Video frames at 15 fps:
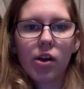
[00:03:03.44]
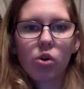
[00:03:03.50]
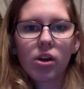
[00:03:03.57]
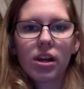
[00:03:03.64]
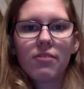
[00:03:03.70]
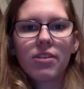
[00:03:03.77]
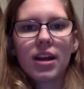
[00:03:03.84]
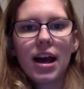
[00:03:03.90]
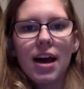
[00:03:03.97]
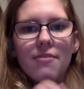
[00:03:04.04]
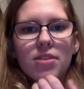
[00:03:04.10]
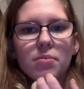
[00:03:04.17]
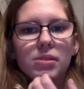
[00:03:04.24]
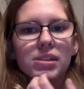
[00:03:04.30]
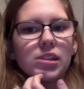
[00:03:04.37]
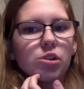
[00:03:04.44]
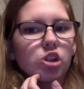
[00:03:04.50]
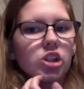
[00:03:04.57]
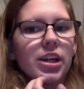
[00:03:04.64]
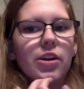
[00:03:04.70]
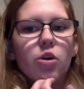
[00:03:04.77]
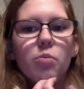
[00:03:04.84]
or even have them
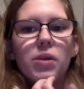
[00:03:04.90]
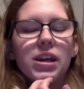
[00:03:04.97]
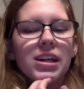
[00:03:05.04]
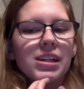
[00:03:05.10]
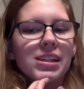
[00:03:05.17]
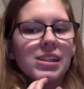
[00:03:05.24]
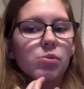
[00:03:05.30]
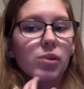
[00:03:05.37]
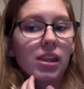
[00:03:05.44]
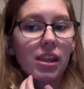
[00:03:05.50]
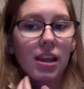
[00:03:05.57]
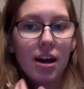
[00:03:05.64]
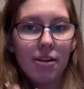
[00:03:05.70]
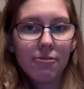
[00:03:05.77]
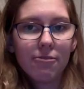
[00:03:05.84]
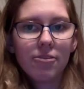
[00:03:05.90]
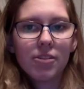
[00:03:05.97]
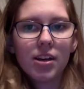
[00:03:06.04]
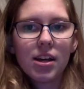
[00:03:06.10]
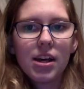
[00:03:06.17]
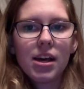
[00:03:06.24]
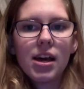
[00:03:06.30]
associate obedience with love.
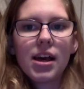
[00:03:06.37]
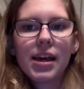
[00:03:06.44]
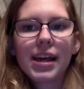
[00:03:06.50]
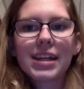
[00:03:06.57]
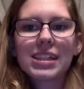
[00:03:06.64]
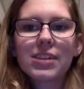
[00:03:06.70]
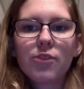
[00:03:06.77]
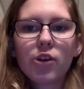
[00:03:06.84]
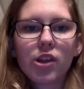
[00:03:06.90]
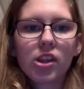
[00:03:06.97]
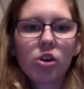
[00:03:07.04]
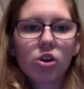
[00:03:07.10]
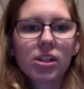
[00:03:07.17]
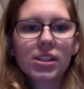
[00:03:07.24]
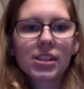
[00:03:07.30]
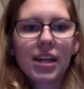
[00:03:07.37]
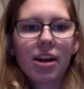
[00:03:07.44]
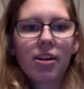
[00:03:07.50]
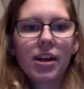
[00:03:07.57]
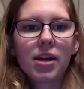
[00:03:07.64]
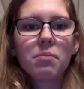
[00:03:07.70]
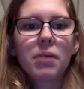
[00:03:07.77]
Kids of
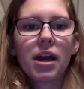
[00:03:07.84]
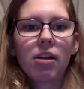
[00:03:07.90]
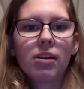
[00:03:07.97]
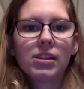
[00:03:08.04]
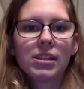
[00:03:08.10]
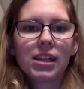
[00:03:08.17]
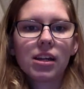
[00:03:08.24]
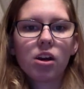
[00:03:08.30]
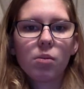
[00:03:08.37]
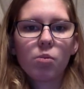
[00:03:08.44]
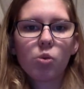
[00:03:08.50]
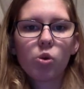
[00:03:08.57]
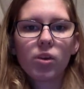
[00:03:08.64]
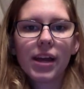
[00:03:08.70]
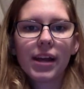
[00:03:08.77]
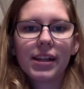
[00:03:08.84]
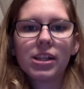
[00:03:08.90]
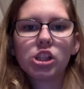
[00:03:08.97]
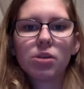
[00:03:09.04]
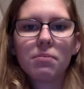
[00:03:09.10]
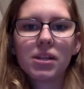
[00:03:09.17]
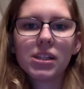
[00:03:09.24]
authoritarian parenting are more likely
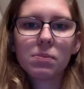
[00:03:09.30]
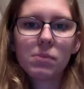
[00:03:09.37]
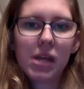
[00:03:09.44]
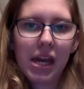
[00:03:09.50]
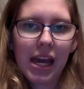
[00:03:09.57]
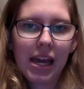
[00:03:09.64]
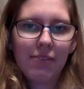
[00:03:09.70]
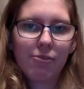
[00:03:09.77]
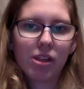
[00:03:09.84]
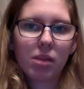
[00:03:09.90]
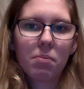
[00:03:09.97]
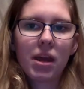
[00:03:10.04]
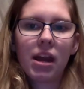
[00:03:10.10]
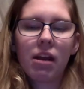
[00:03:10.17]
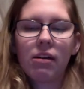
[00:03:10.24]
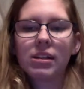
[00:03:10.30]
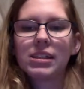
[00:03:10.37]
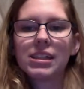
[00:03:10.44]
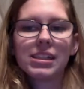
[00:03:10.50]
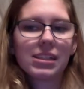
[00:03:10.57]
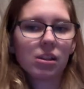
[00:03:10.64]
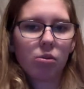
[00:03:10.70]
to misbehave when the parent
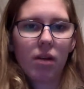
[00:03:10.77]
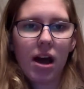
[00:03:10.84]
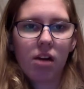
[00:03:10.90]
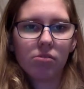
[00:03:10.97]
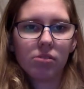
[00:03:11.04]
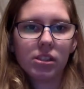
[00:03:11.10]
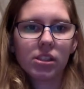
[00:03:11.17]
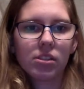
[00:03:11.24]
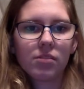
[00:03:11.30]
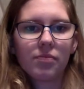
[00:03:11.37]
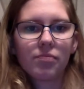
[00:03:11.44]
isn't around.